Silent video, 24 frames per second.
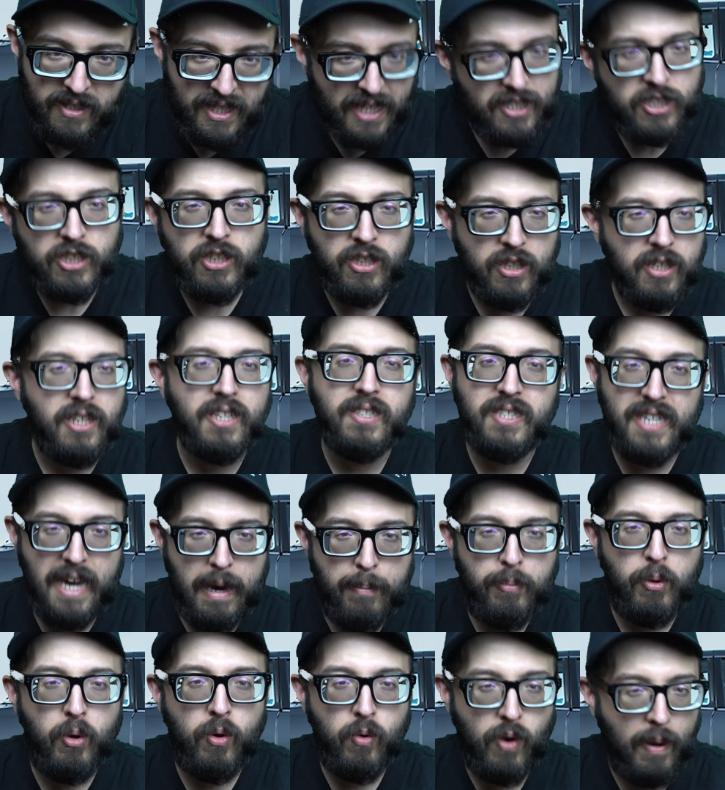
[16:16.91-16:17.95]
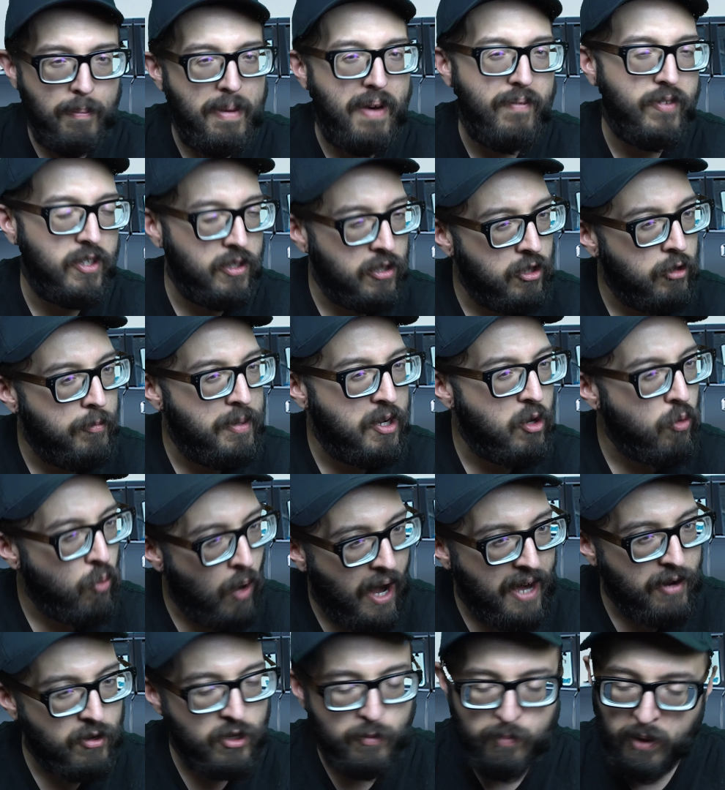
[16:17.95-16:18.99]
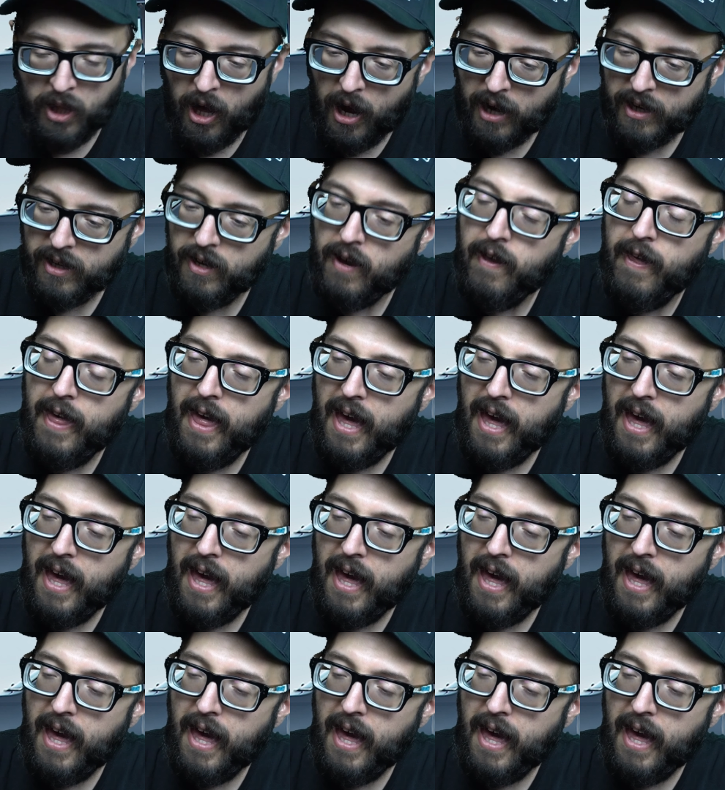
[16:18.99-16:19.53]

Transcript: That's a good example. I'm having a little bit of writer's block,